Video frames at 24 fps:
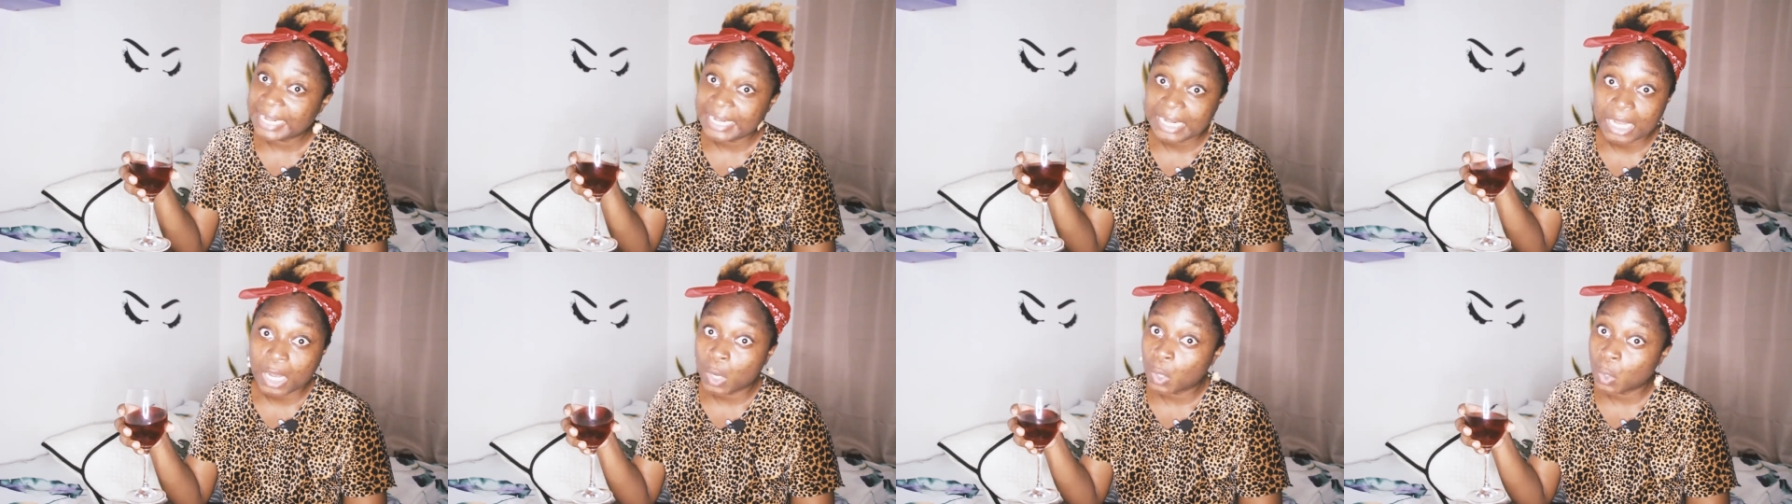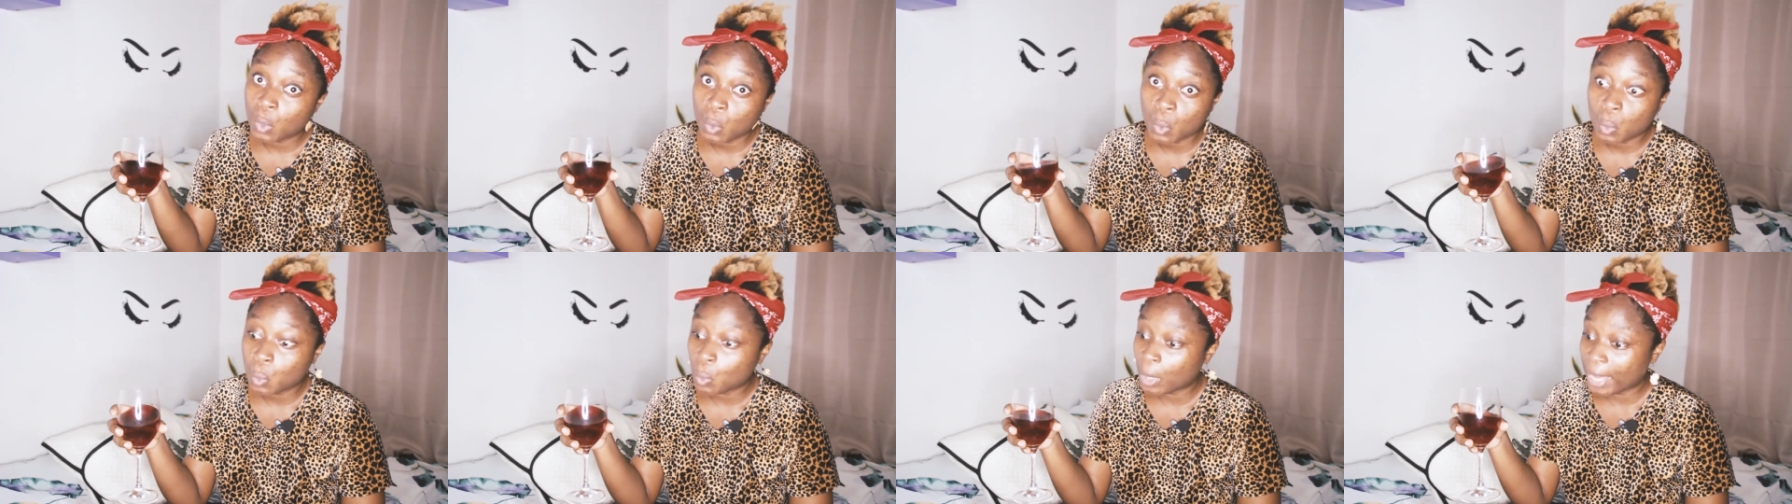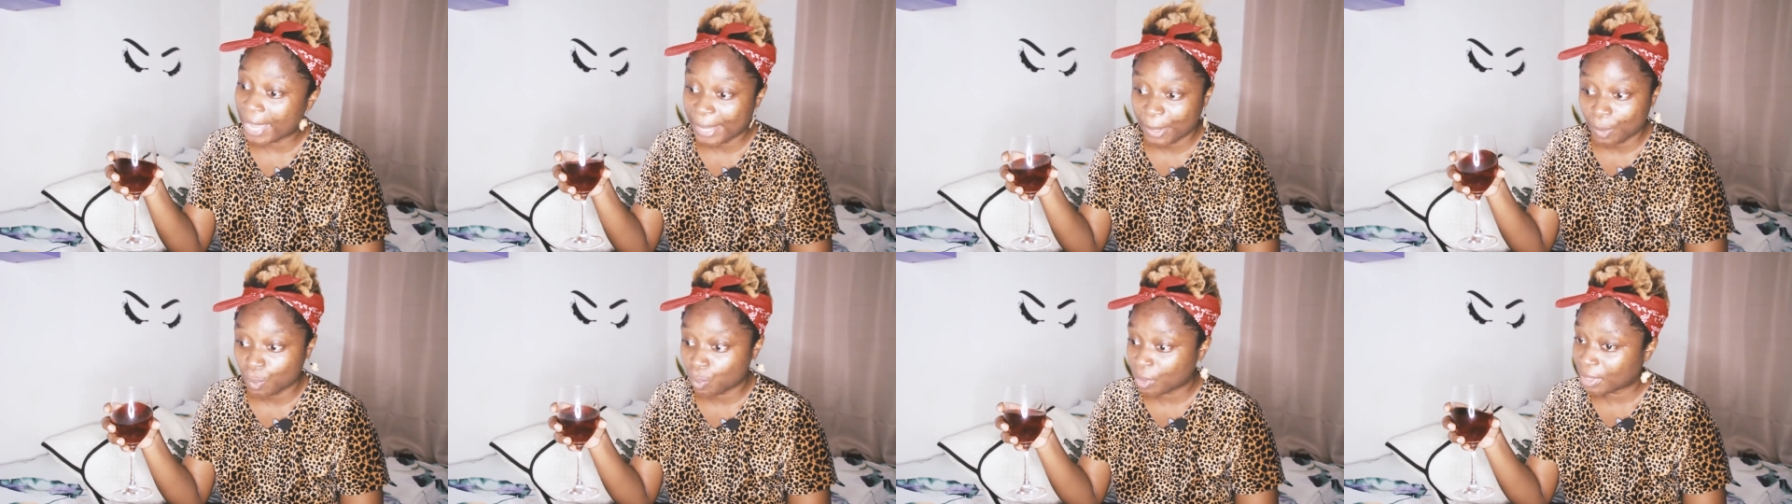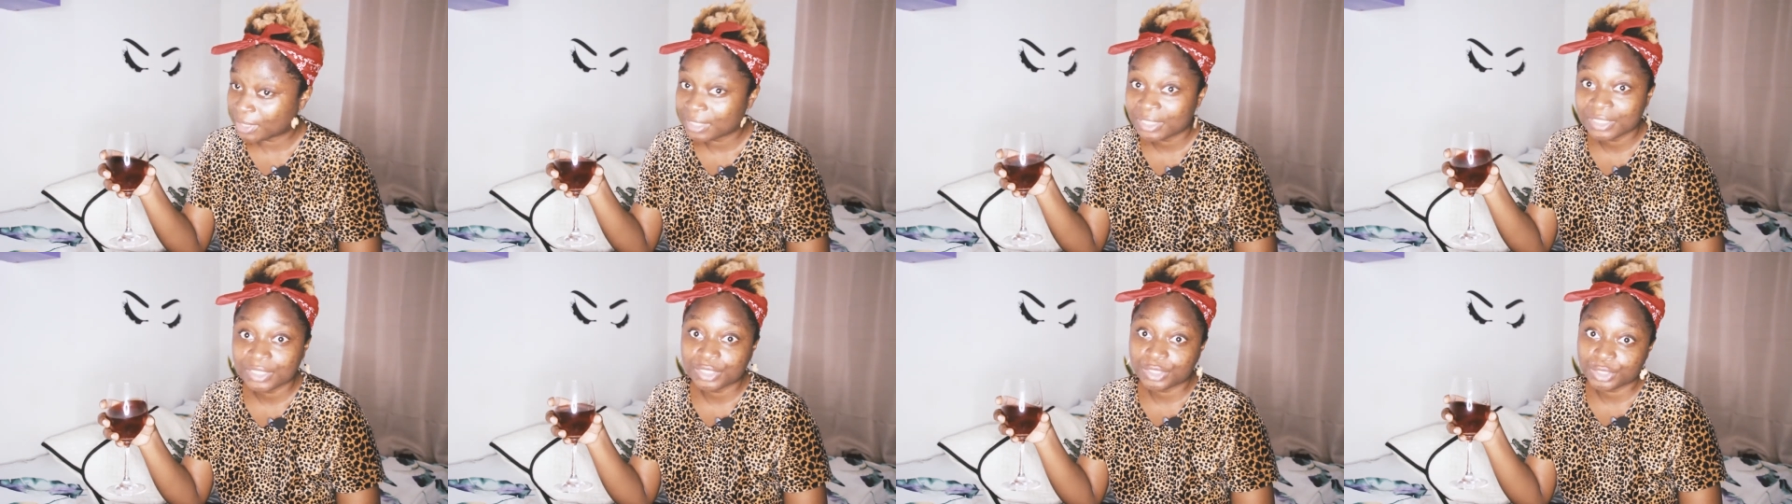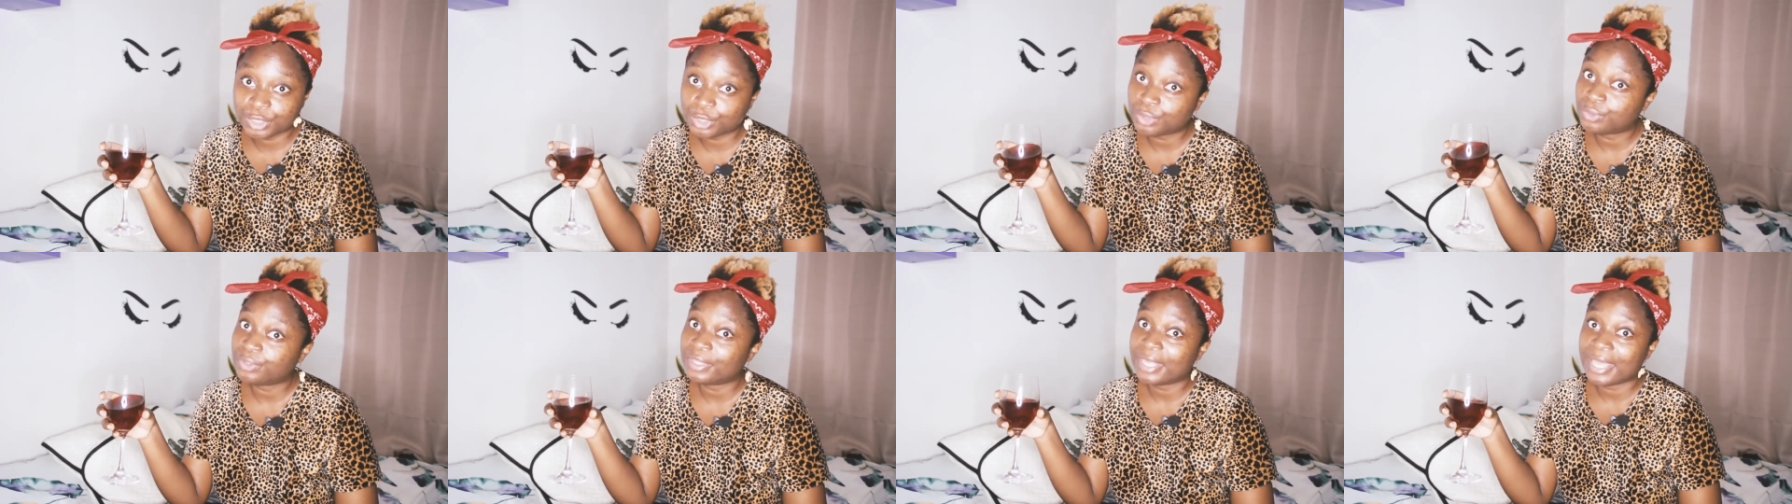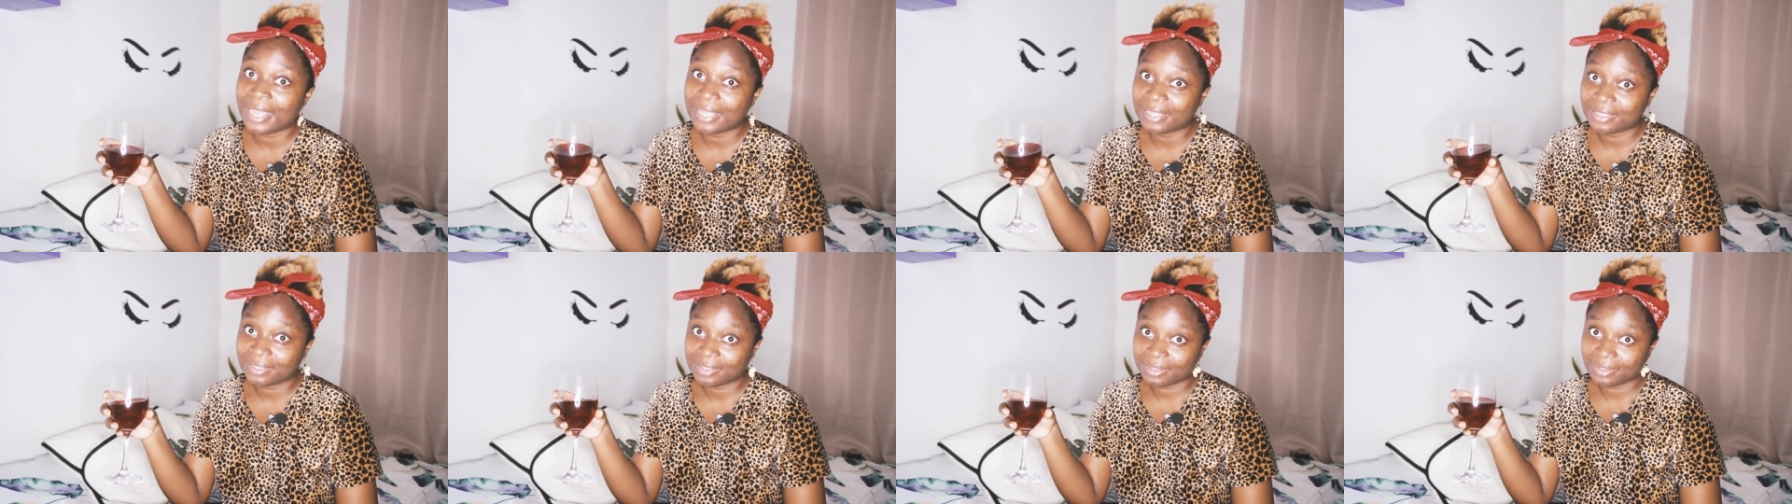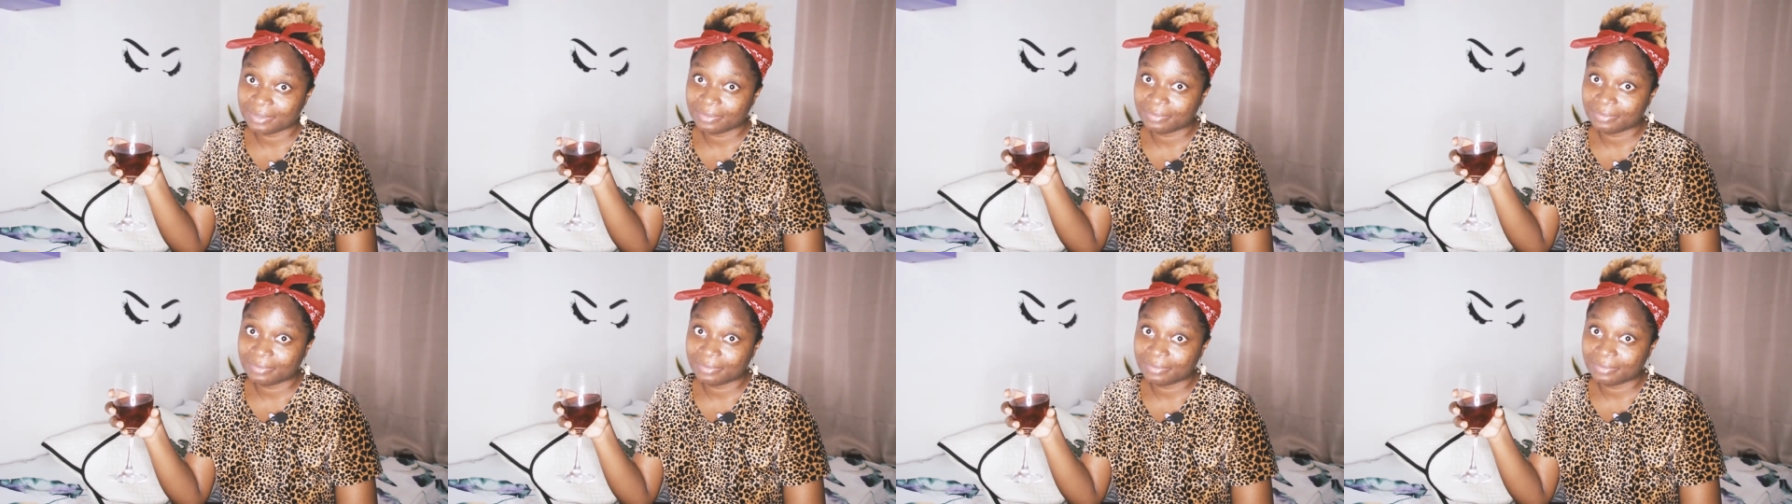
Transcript: No, I wouldn't do that.